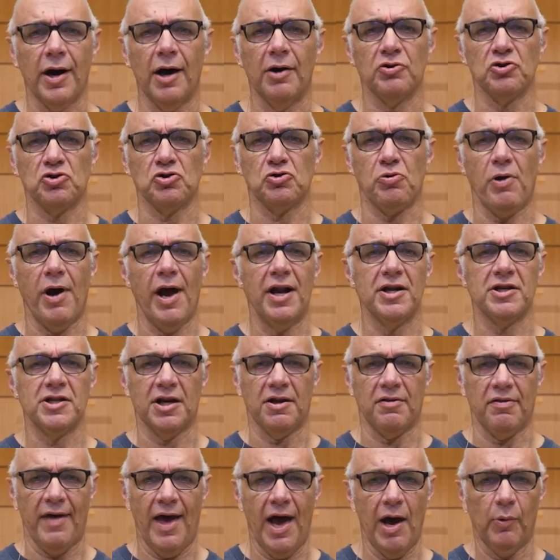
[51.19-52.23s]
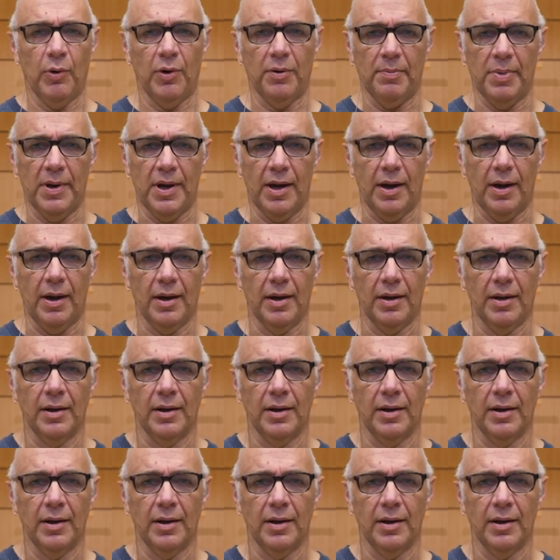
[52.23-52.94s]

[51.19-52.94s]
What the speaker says: How tragic that would be.